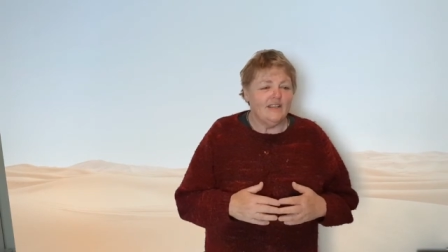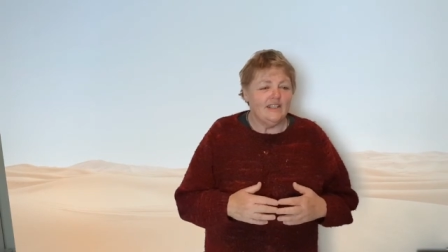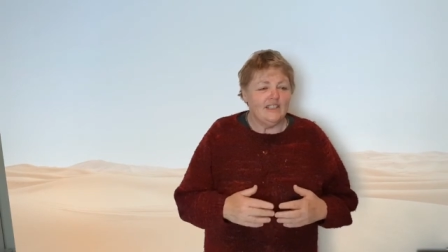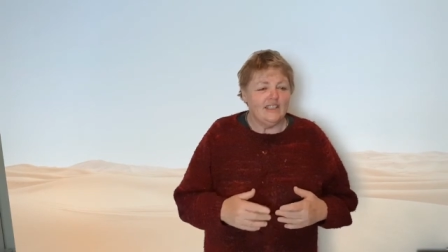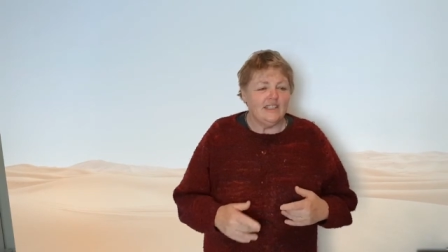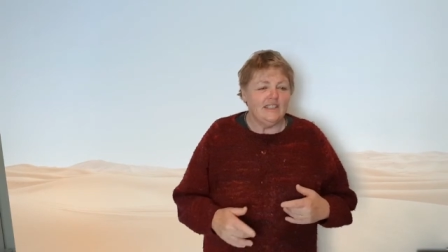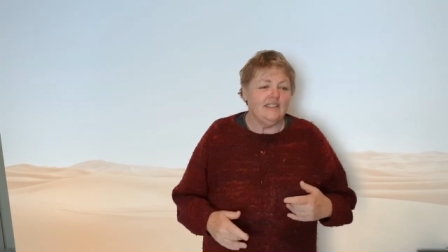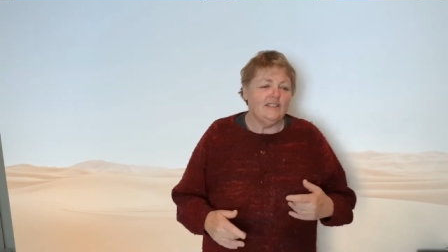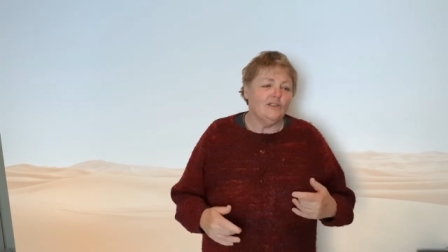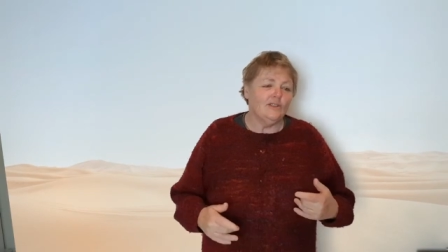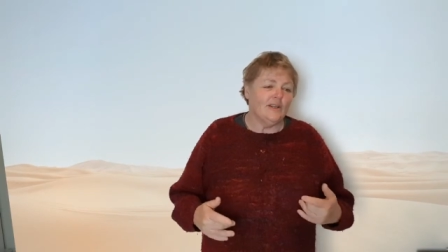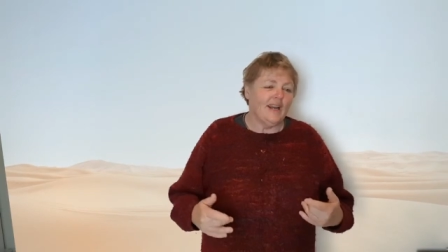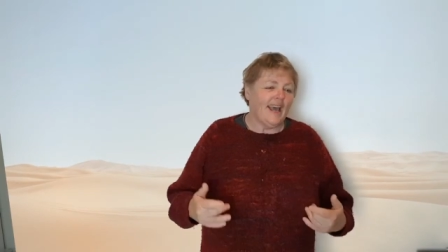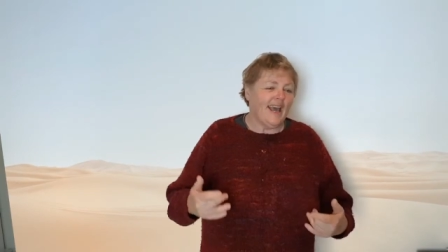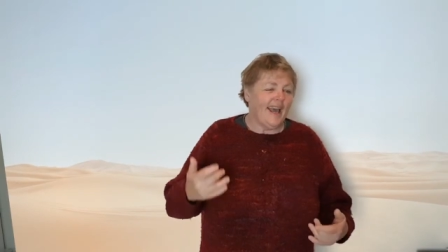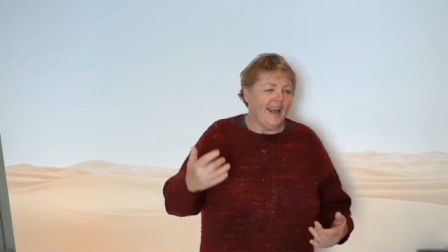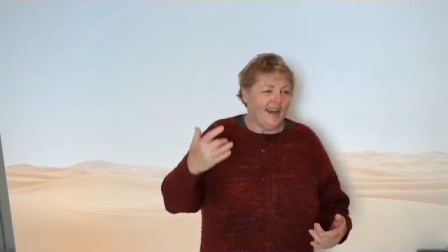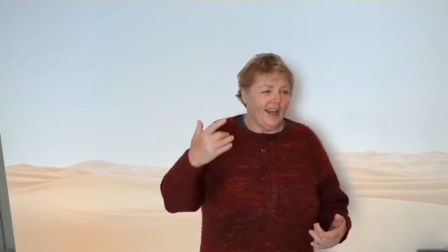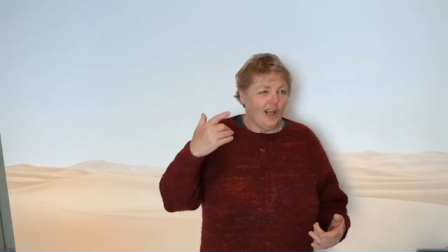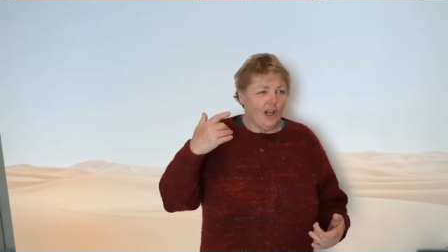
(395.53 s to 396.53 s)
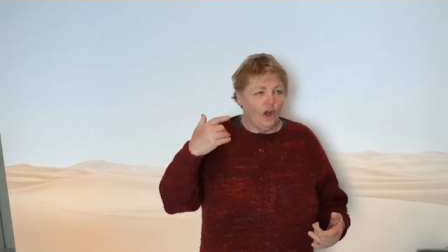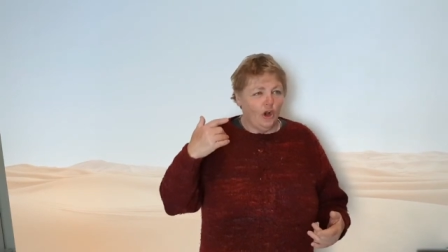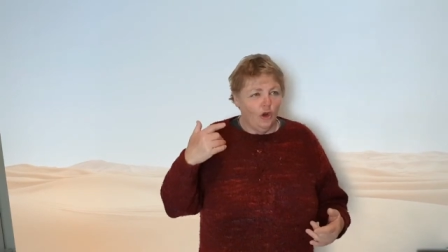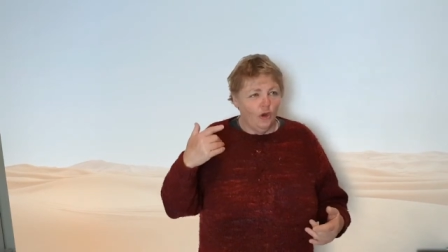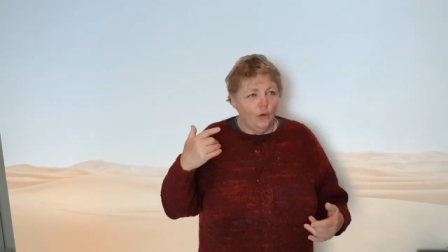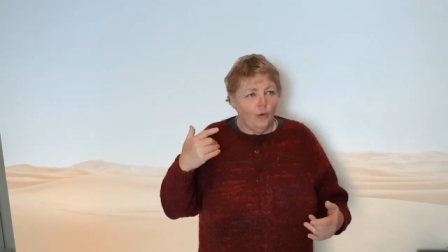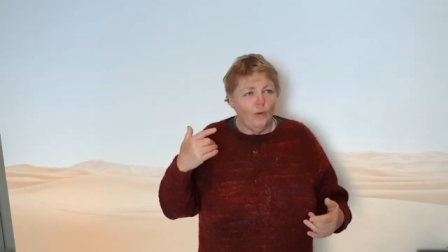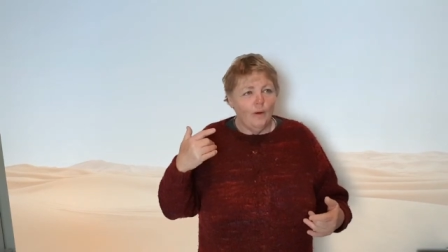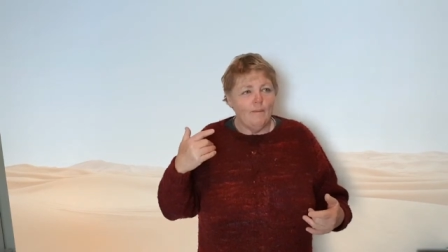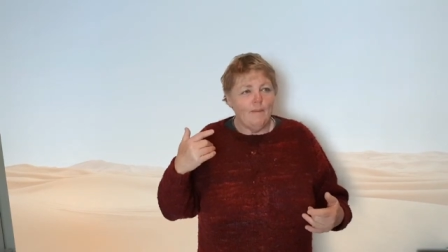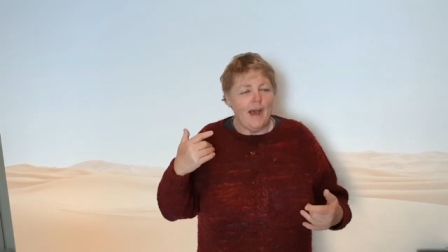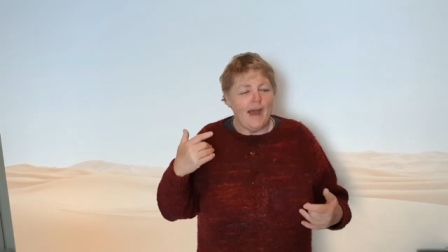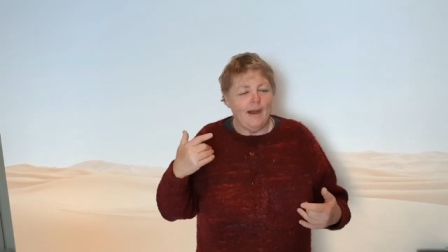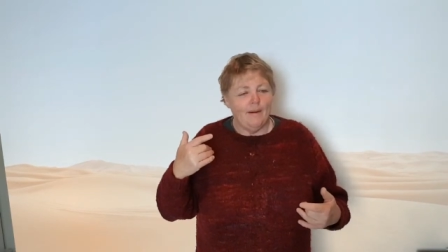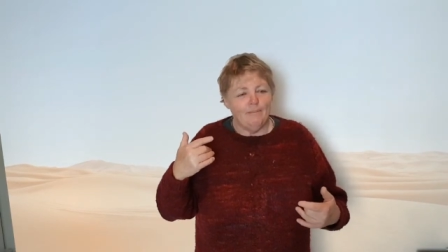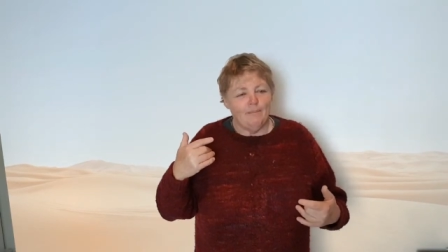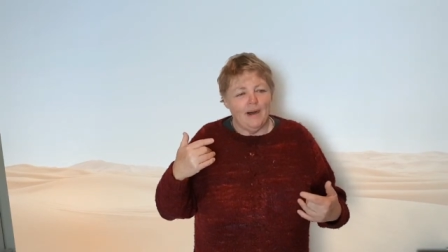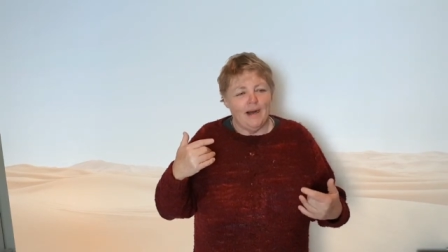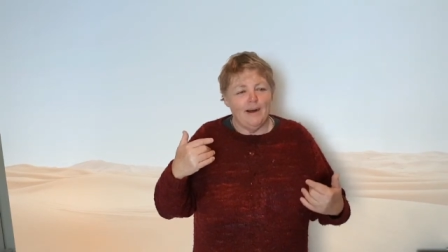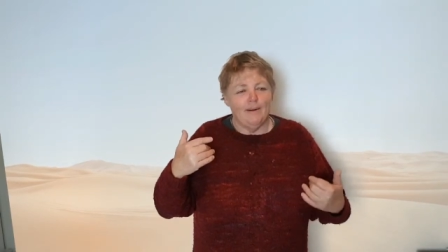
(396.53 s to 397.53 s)
she sort of had a clue about
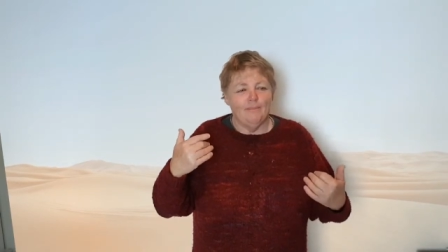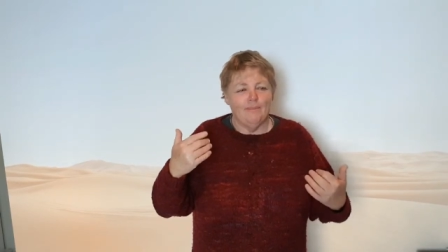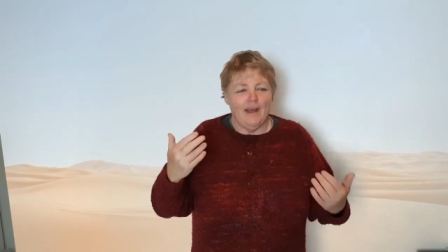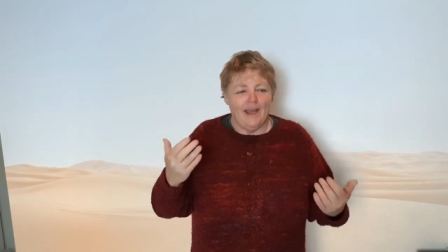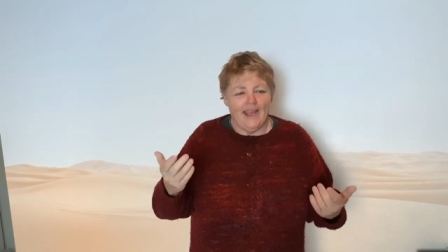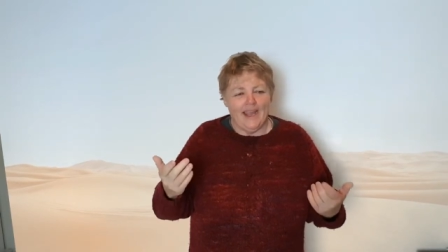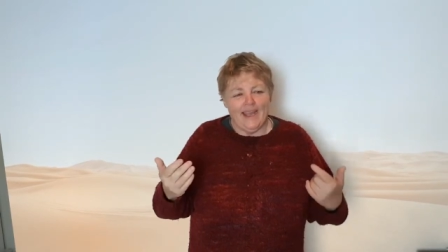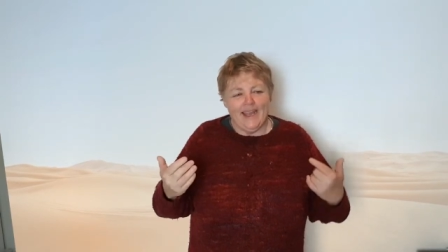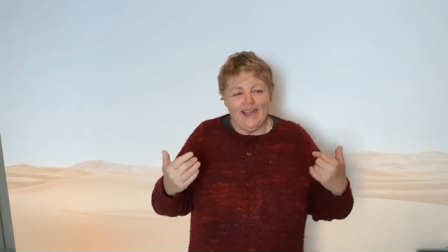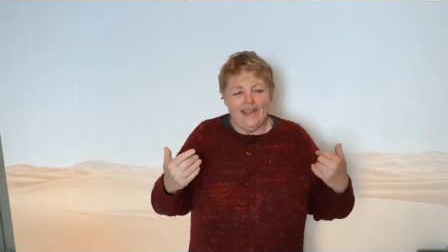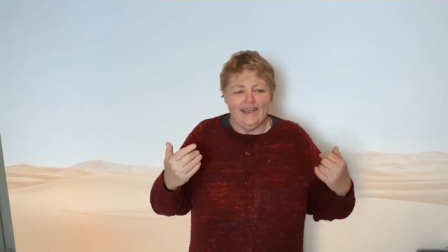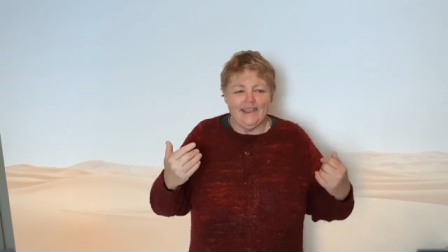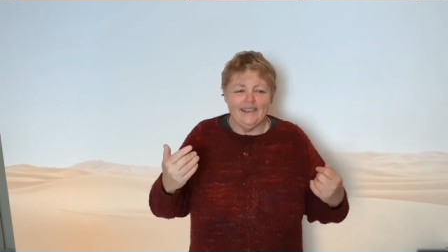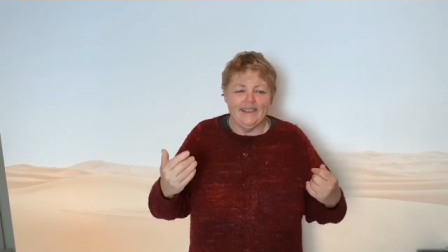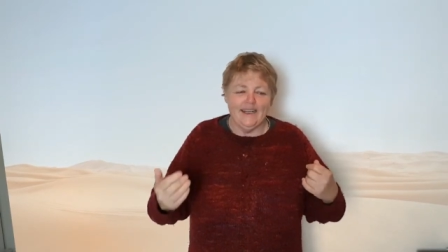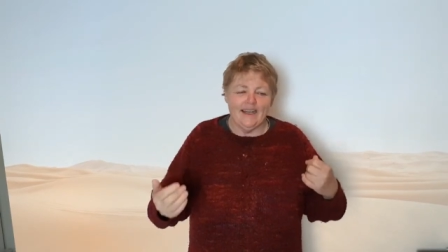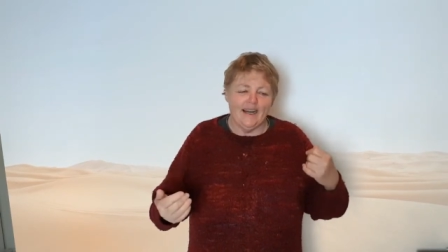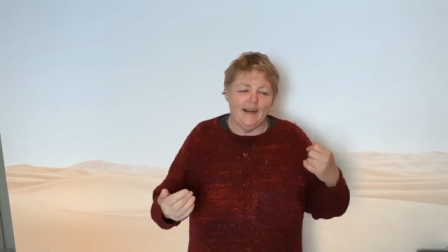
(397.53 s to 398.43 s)
mum, and